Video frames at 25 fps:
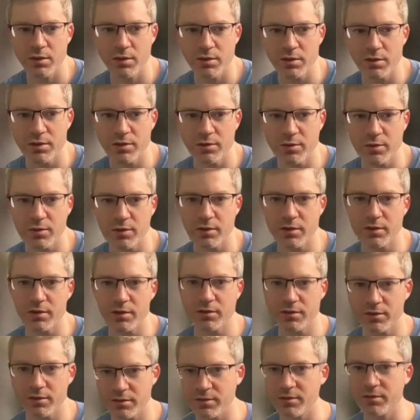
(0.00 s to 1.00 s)
just do
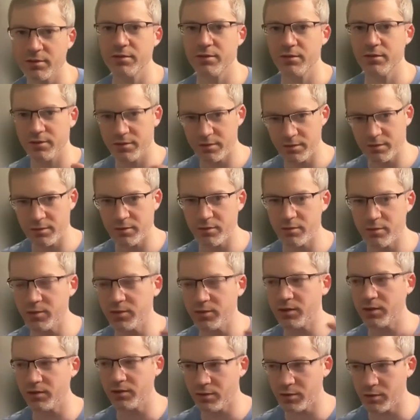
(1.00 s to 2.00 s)
the
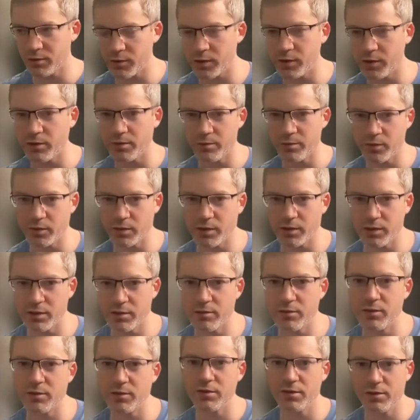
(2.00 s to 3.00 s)
almost like the rhythm really
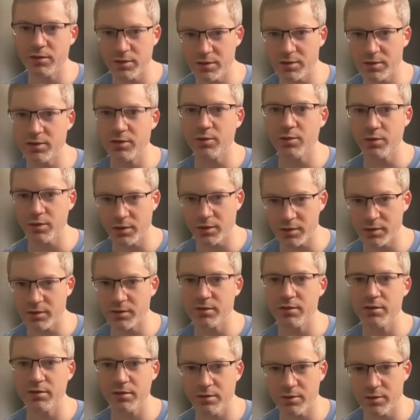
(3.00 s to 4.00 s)
of just doing it,